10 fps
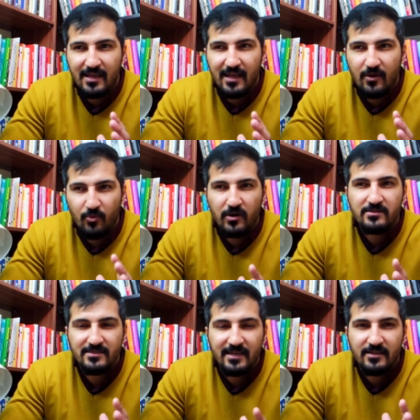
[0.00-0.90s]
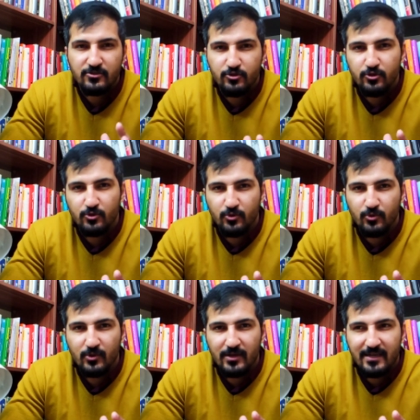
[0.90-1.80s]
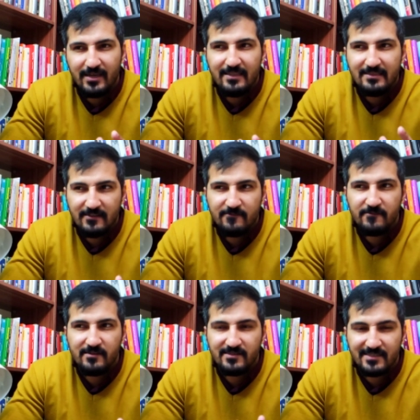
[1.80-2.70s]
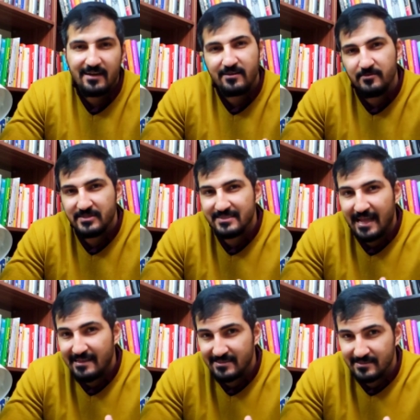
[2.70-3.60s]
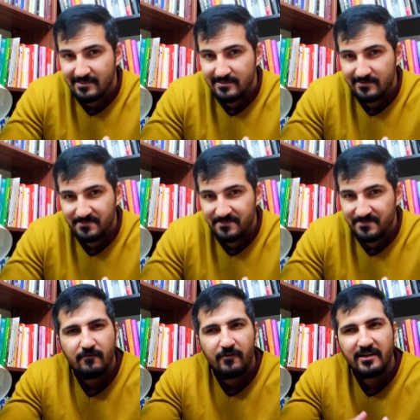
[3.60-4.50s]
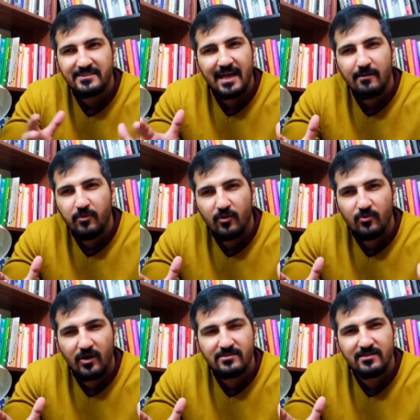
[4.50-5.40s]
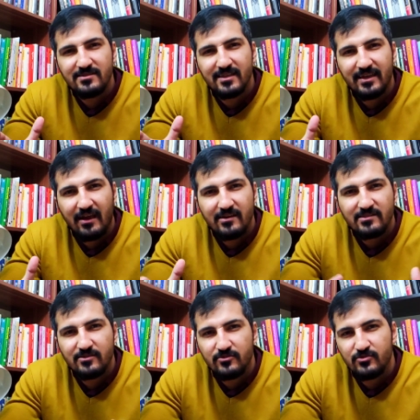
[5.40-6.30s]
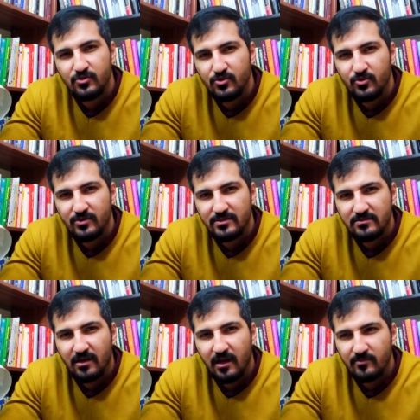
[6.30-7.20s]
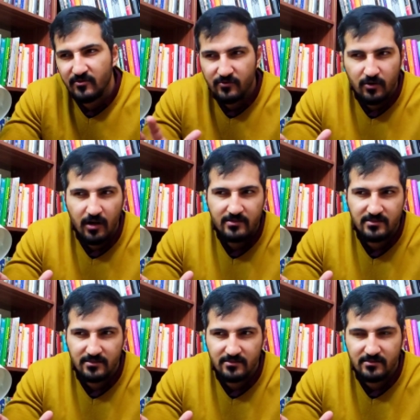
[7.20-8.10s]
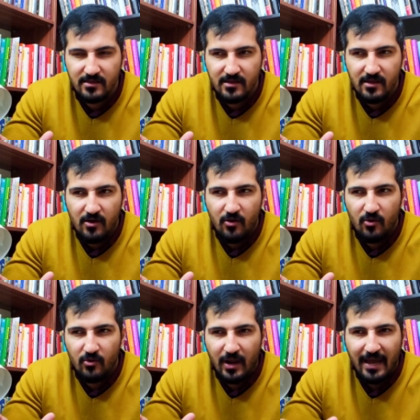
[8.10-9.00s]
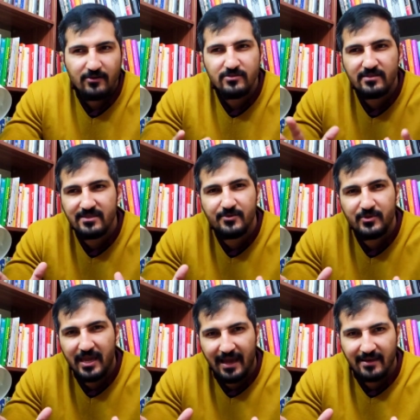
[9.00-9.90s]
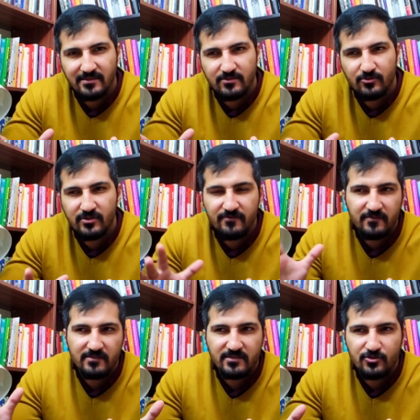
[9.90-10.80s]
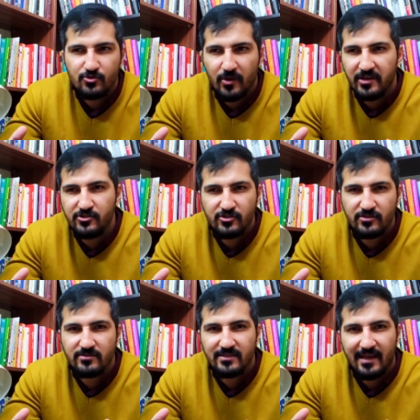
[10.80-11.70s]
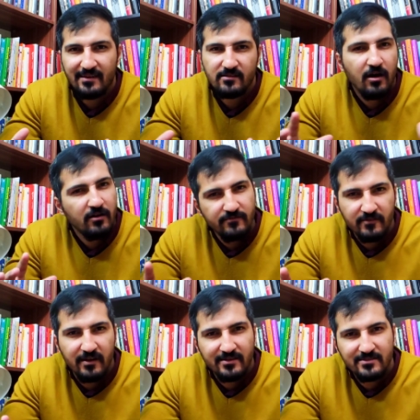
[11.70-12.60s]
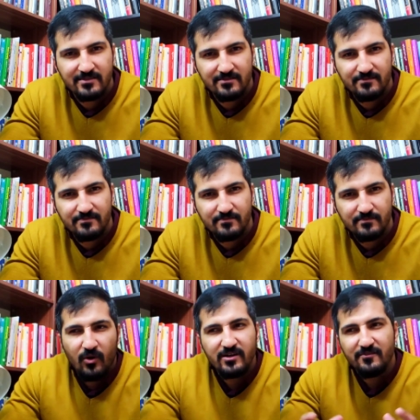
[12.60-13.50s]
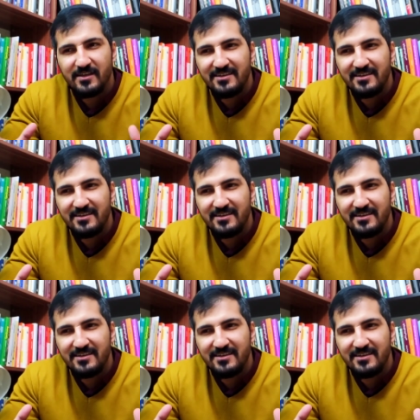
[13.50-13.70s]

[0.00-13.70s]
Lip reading: what they do in different circumstances. For example, what does the character do in the time of crisis? Or how does he react to different situations and conflicts? One of the